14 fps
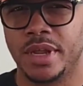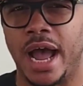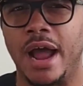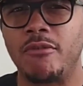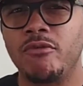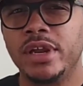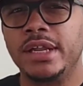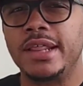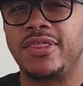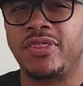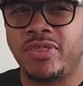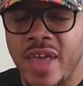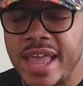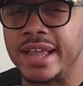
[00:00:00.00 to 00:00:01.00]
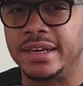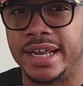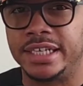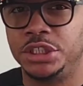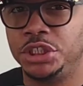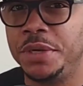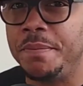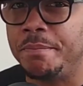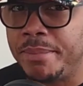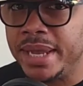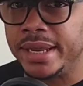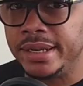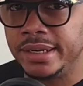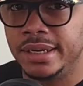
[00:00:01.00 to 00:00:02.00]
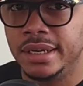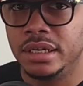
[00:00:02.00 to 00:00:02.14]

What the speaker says: I really think that she meant